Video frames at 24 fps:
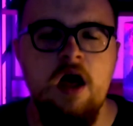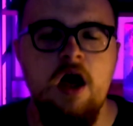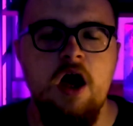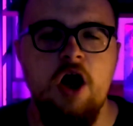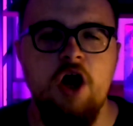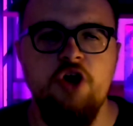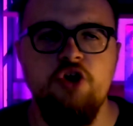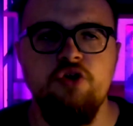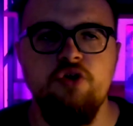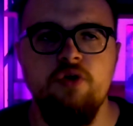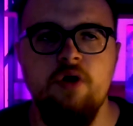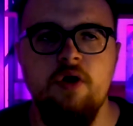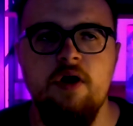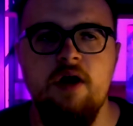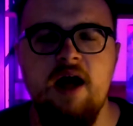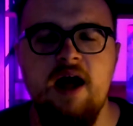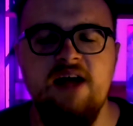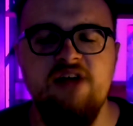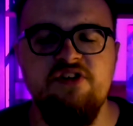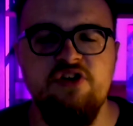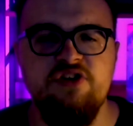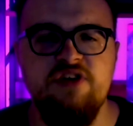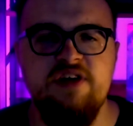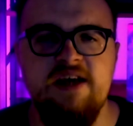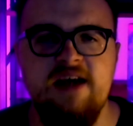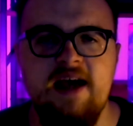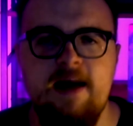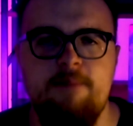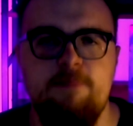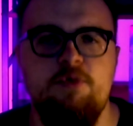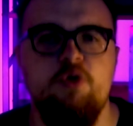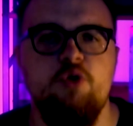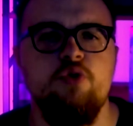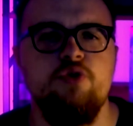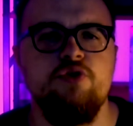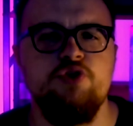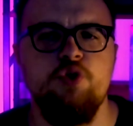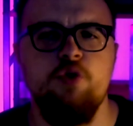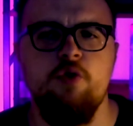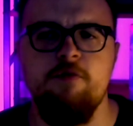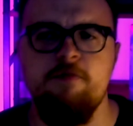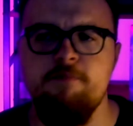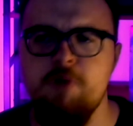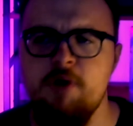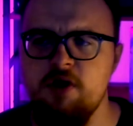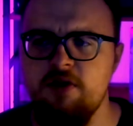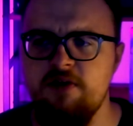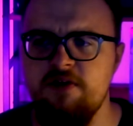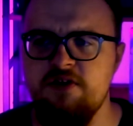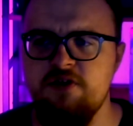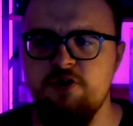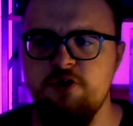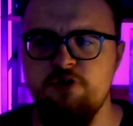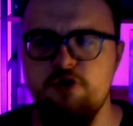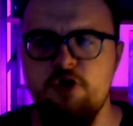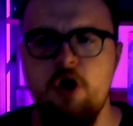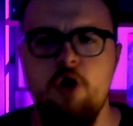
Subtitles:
And as a DM, you can sort of model this as,